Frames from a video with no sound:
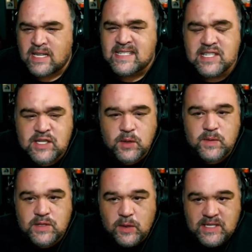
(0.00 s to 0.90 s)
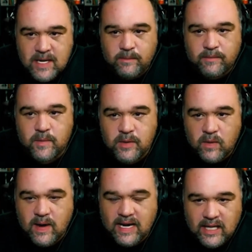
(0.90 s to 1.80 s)
see. So Tim, from your
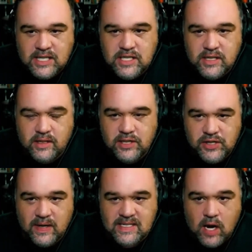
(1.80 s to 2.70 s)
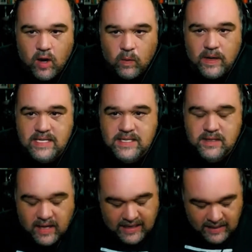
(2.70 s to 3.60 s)
recollection, did you guys always
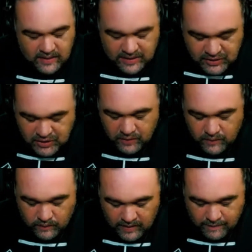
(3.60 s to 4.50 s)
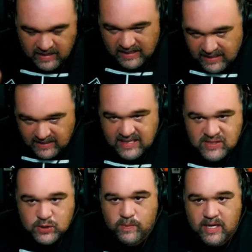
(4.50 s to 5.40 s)
did you immediately
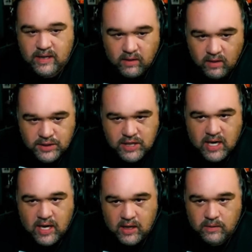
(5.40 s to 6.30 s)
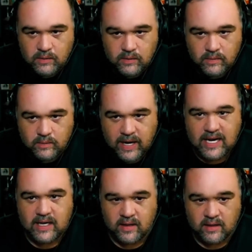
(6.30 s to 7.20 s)
zoom in on the Chicago painting